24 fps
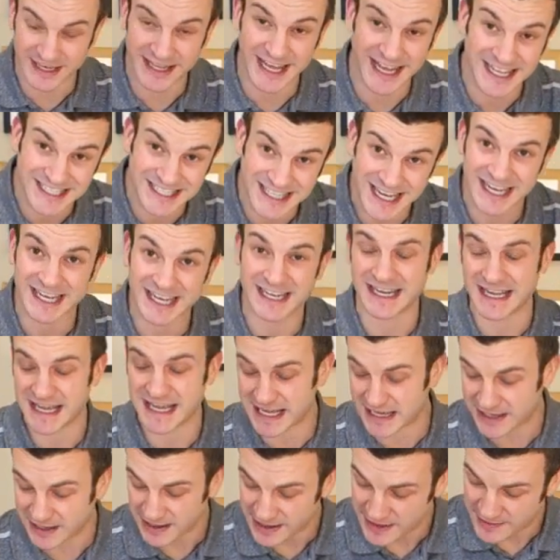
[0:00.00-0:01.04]
that
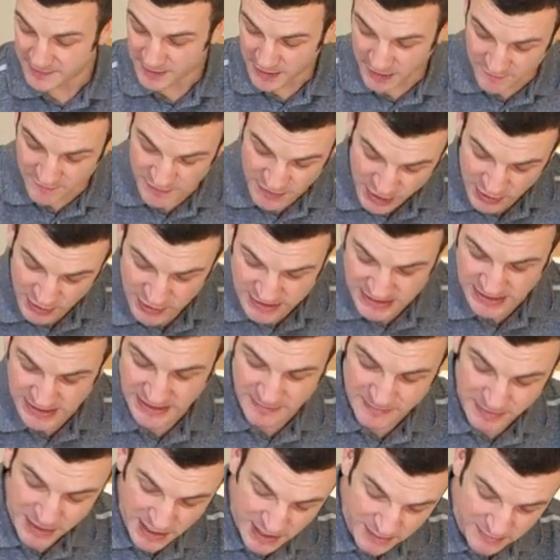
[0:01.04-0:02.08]
technique of using the
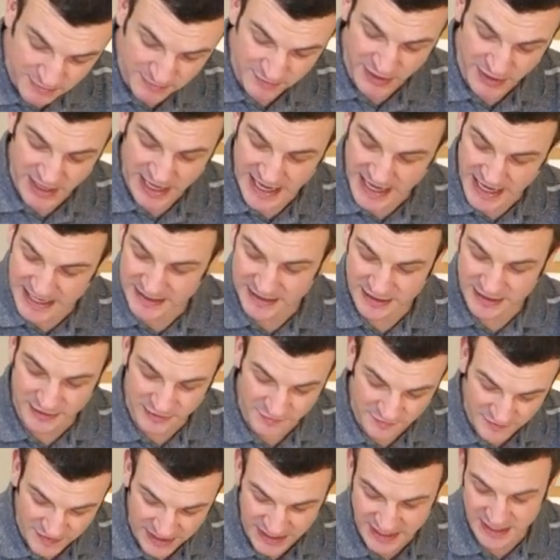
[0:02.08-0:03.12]
palm of your hand and your
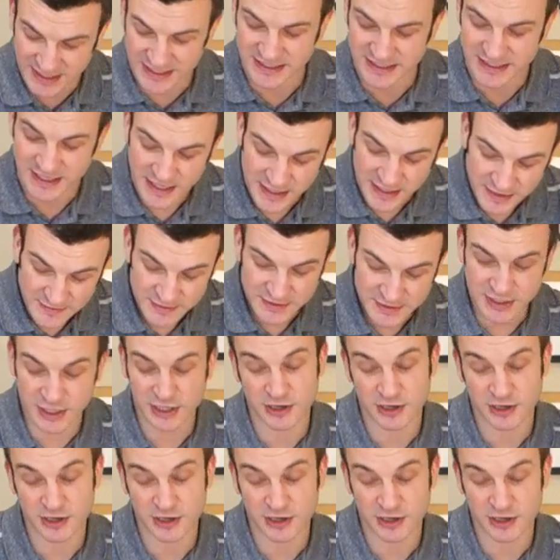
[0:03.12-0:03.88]
fingers to